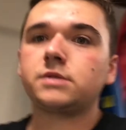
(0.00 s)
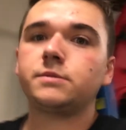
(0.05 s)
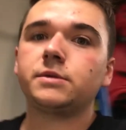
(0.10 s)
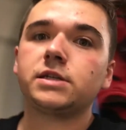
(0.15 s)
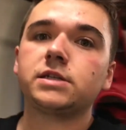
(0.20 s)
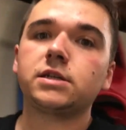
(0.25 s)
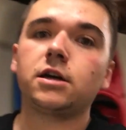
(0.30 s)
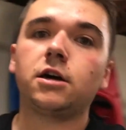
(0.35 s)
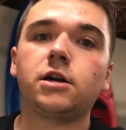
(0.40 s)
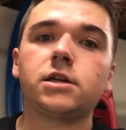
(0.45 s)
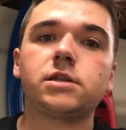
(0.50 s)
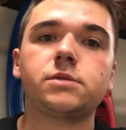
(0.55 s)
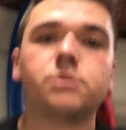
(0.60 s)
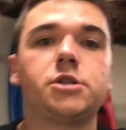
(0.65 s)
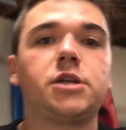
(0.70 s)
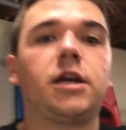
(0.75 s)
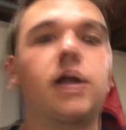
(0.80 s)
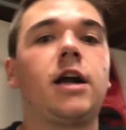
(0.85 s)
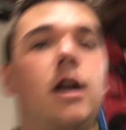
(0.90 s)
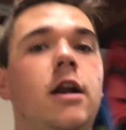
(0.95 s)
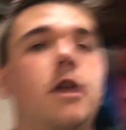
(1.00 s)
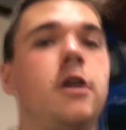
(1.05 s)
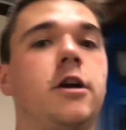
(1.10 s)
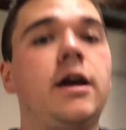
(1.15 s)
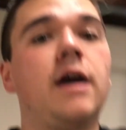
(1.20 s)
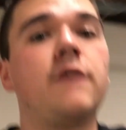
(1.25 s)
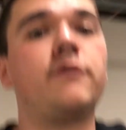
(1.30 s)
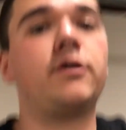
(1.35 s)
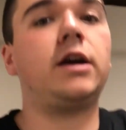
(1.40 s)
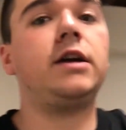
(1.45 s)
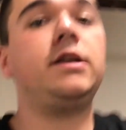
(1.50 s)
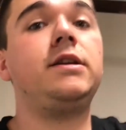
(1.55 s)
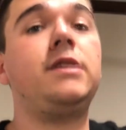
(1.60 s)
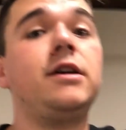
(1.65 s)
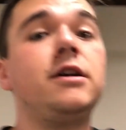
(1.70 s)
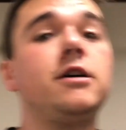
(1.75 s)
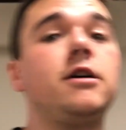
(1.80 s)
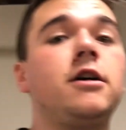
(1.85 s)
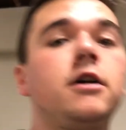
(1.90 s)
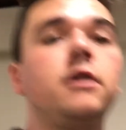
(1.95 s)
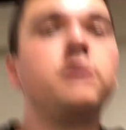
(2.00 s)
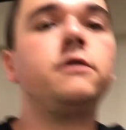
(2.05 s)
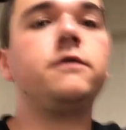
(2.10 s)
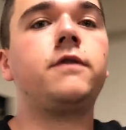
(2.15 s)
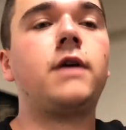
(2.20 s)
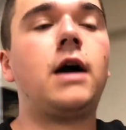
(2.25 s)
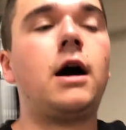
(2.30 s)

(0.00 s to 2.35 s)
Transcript: exhaust, which I kind of already have an idea of. I